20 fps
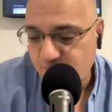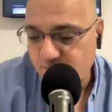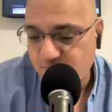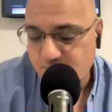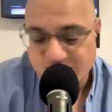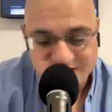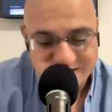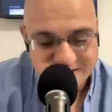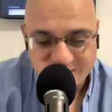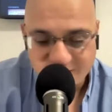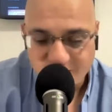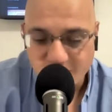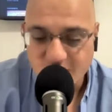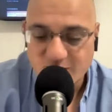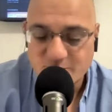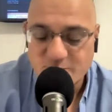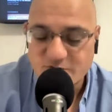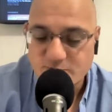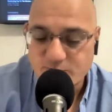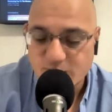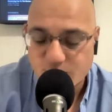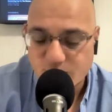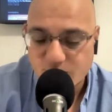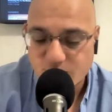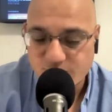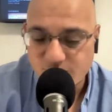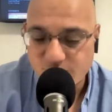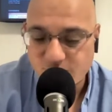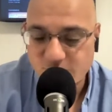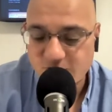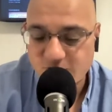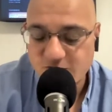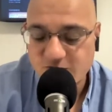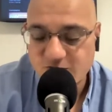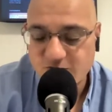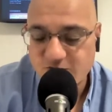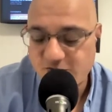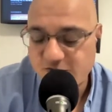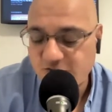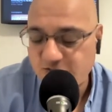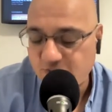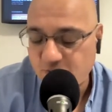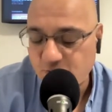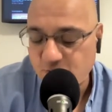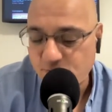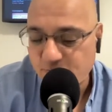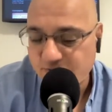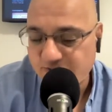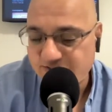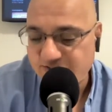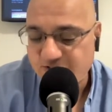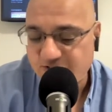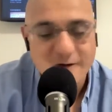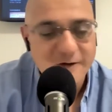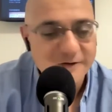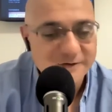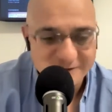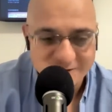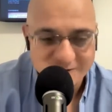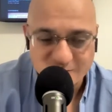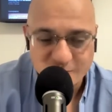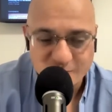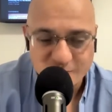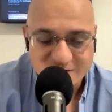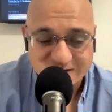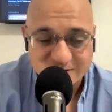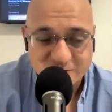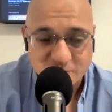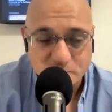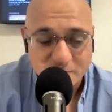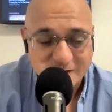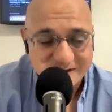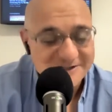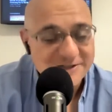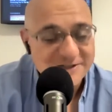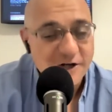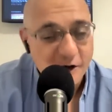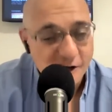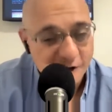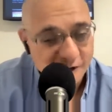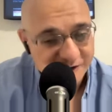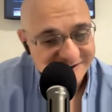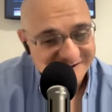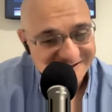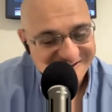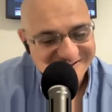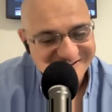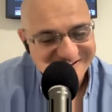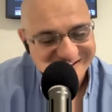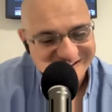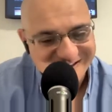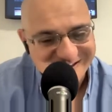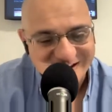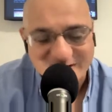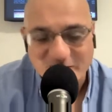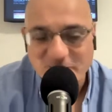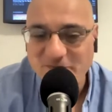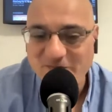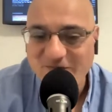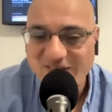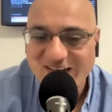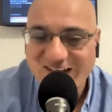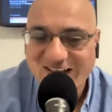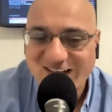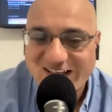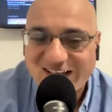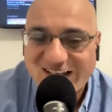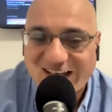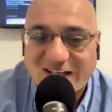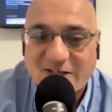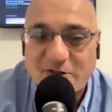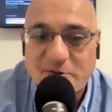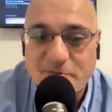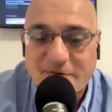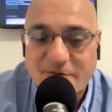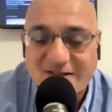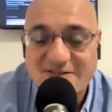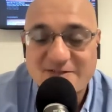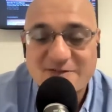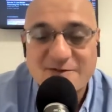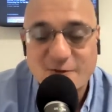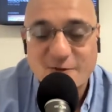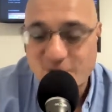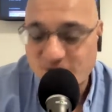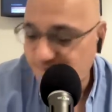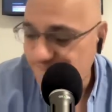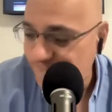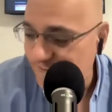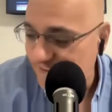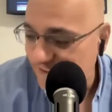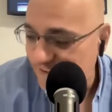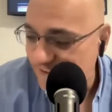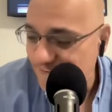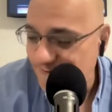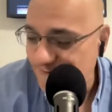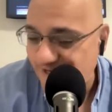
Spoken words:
business card, the most powerful. It opens all the doors. It opens hearts. It opens doors for you.